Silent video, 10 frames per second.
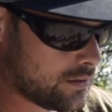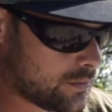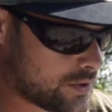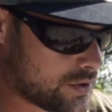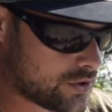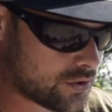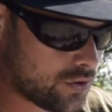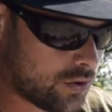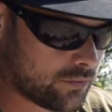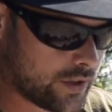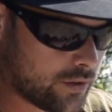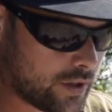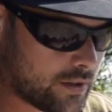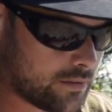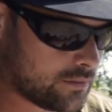which has just got a ring on
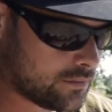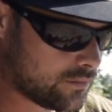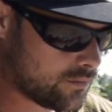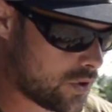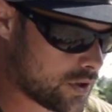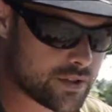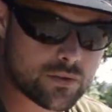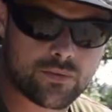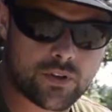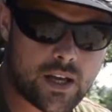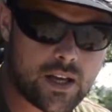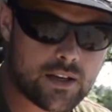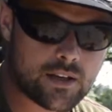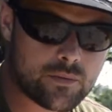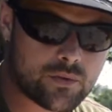it, ideal for the heli
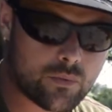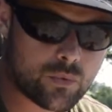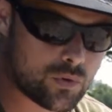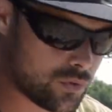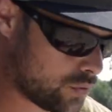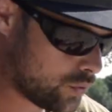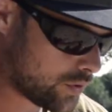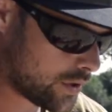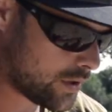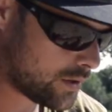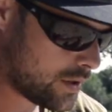clips from Corda